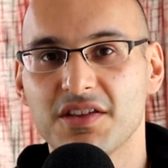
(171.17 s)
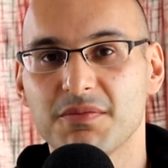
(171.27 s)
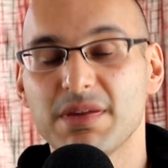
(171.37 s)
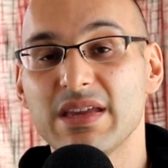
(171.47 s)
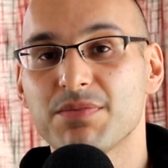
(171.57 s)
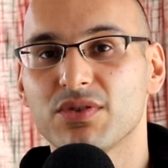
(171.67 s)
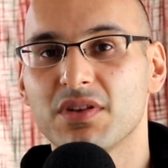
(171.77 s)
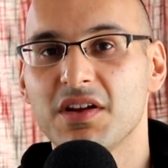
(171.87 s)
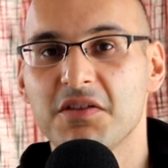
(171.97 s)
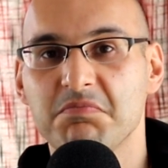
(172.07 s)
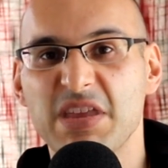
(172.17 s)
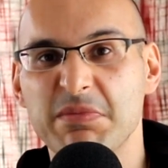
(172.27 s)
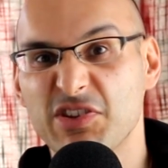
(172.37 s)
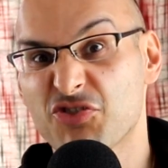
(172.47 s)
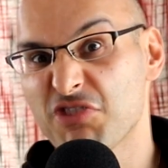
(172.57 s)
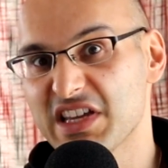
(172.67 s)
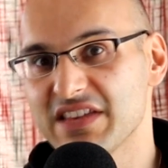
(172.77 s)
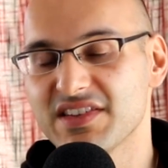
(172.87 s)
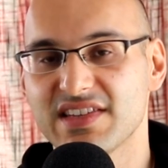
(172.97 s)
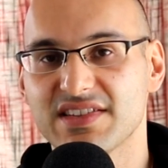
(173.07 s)
that people may be
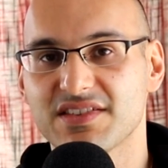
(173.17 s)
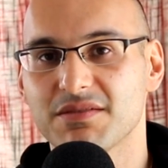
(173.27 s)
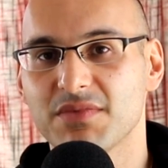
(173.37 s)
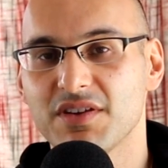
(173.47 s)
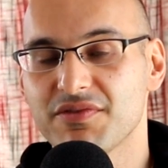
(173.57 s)
tricking the system.